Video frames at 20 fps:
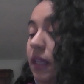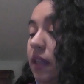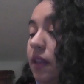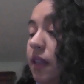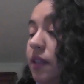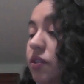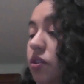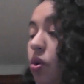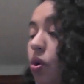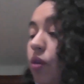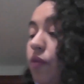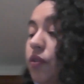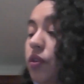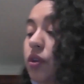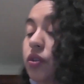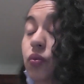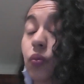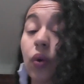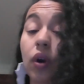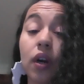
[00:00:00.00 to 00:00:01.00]
Let's go over
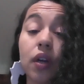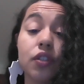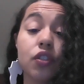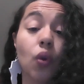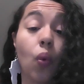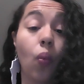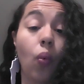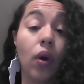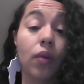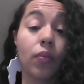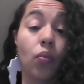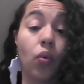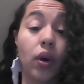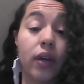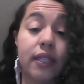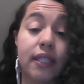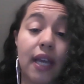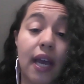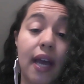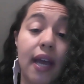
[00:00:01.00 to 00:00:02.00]
those words one more
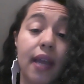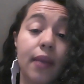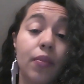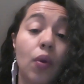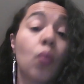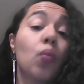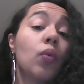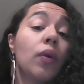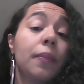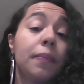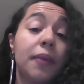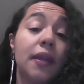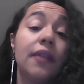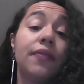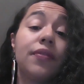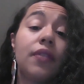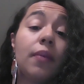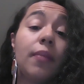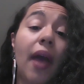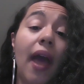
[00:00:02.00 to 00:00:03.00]
time.
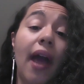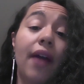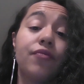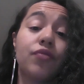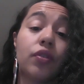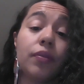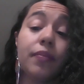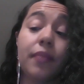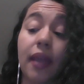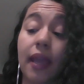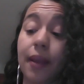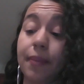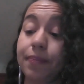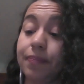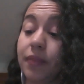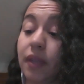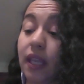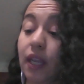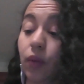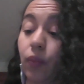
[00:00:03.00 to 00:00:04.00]
Repeat them after me.
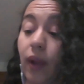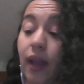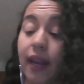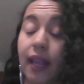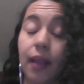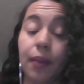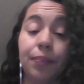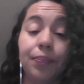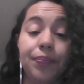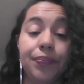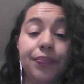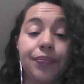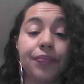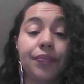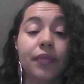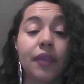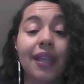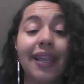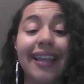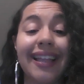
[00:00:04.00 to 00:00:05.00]
Get ready.
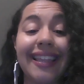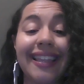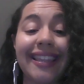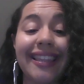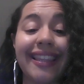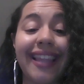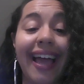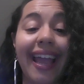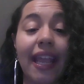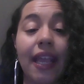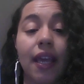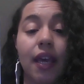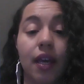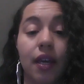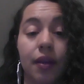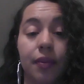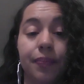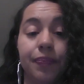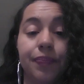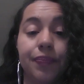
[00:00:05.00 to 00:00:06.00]

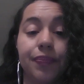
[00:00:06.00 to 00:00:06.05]
Like.